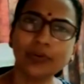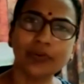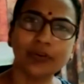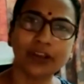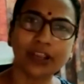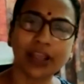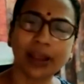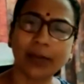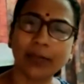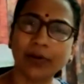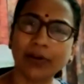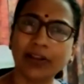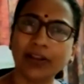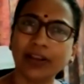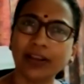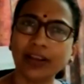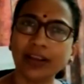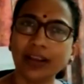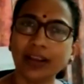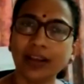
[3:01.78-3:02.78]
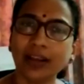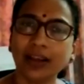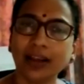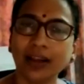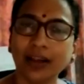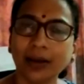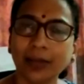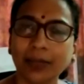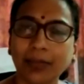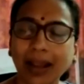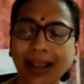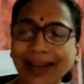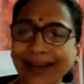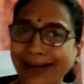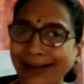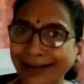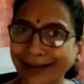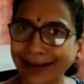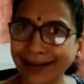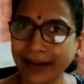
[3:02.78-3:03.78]
the vocabulary by
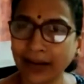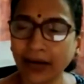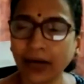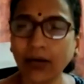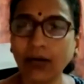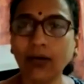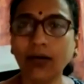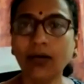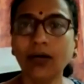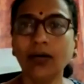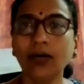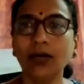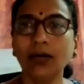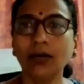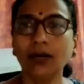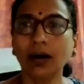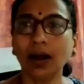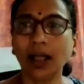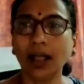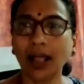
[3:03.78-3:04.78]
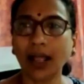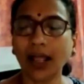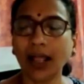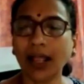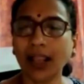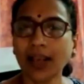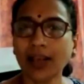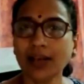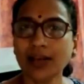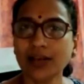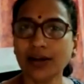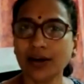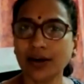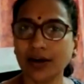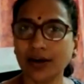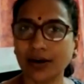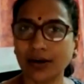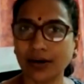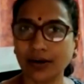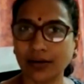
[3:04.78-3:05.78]
clear and
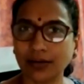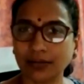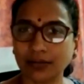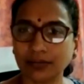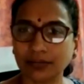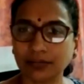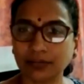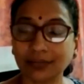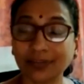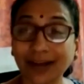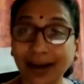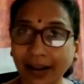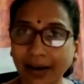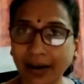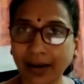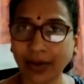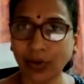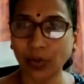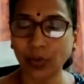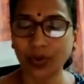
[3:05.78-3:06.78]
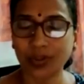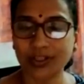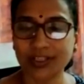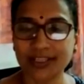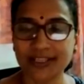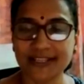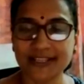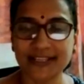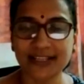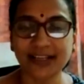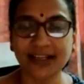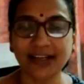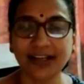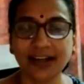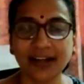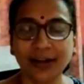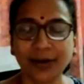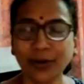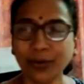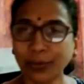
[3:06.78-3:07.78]
correct words.
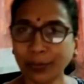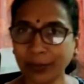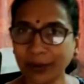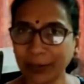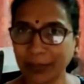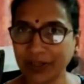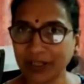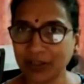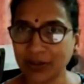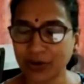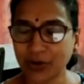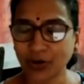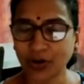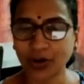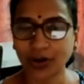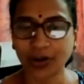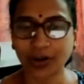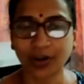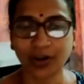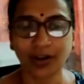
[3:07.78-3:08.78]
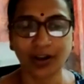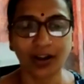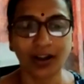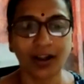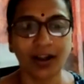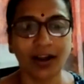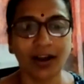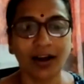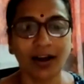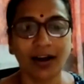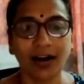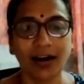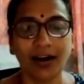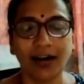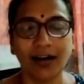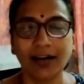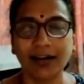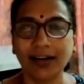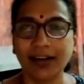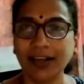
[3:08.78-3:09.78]
No baby talk.
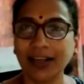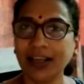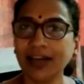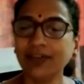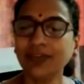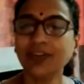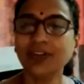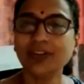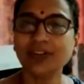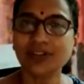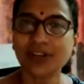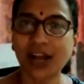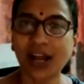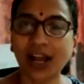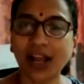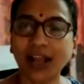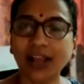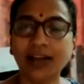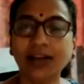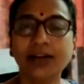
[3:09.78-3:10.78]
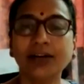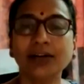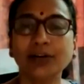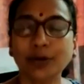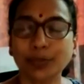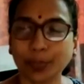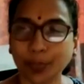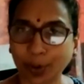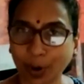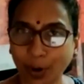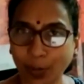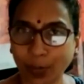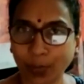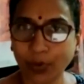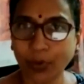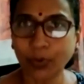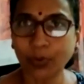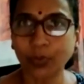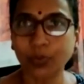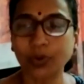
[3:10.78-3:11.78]
Give the child the
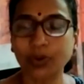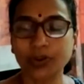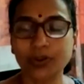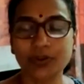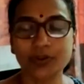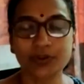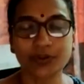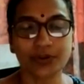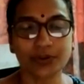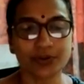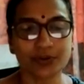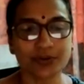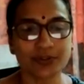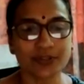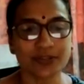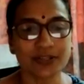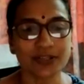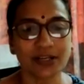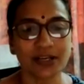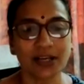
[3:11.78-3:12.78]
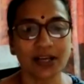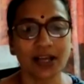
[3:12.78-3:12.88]
proper word to use.